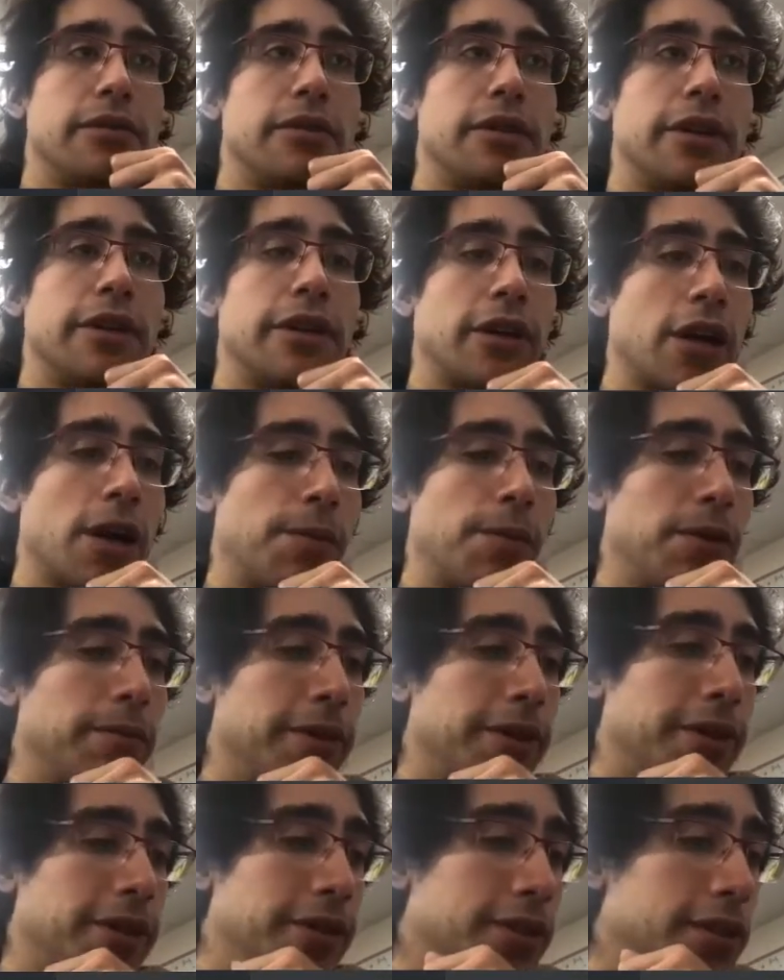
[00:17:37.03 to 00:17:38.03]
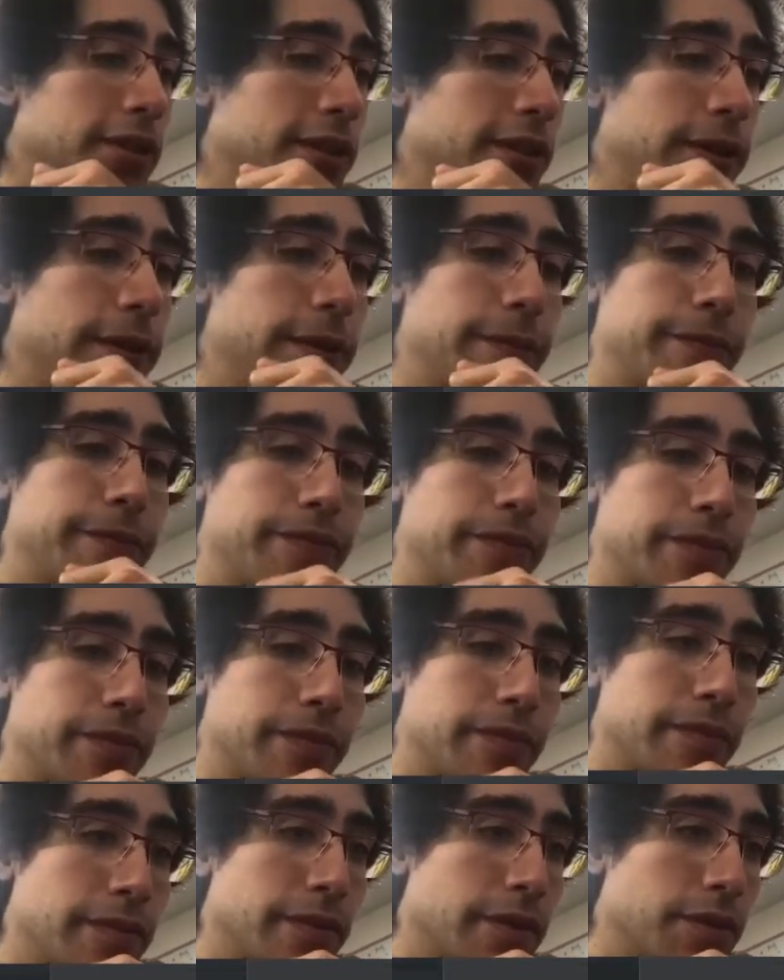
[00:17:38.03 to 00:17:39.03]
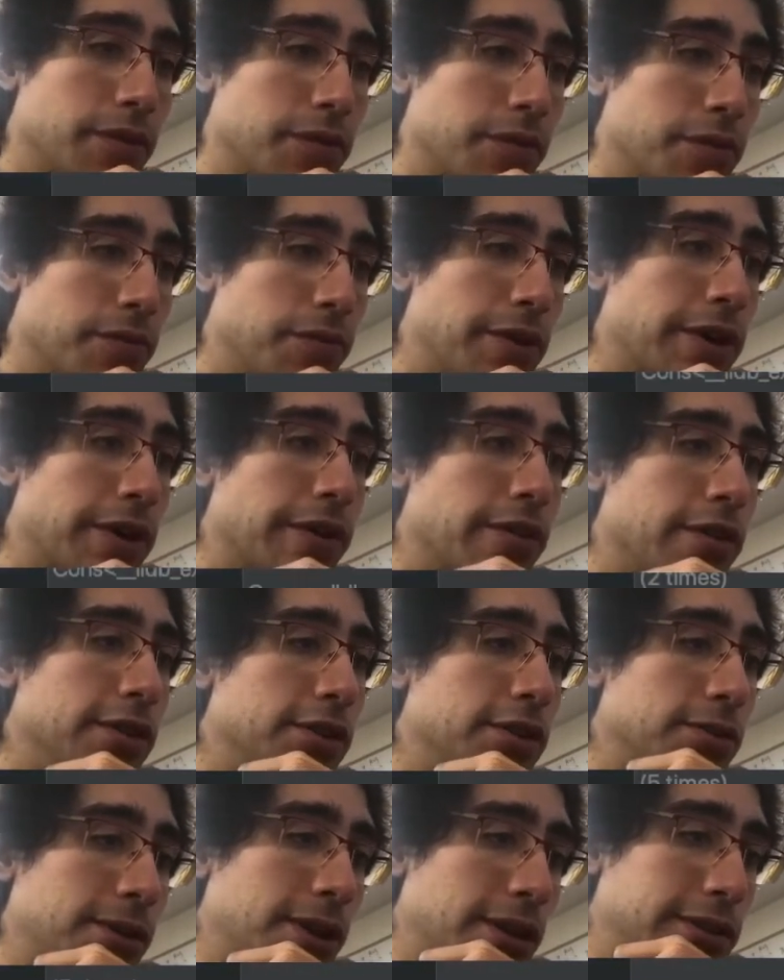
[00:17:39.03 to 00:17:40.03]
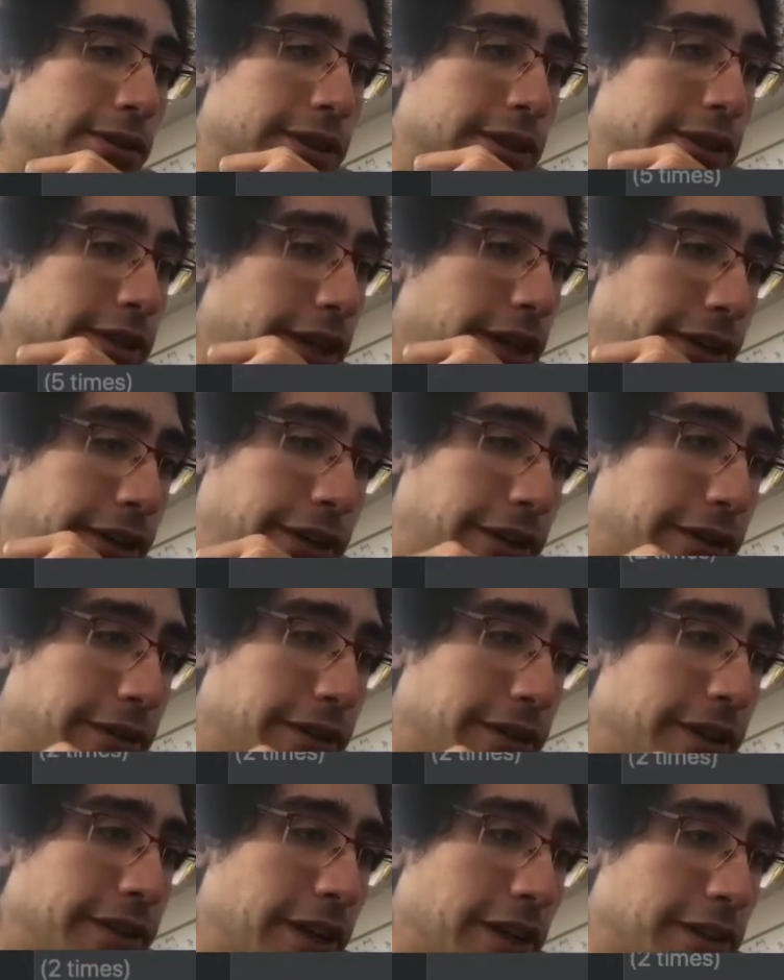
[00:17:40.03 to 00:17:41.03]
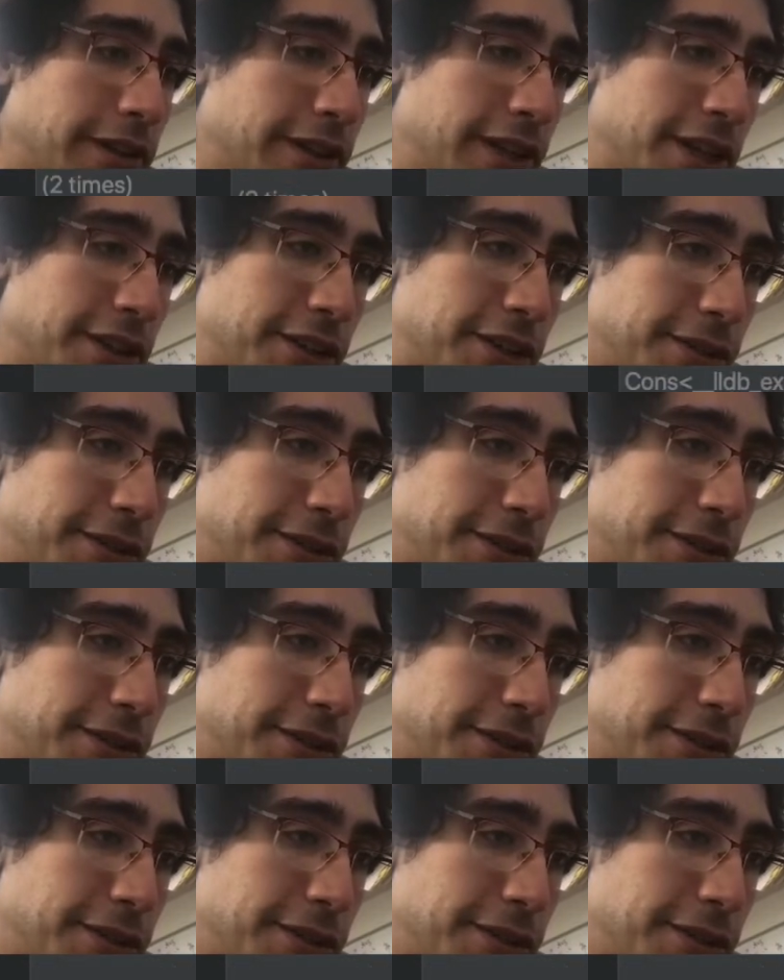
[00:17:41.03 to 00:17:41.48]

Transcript: couple minutes, where this took us the entire session.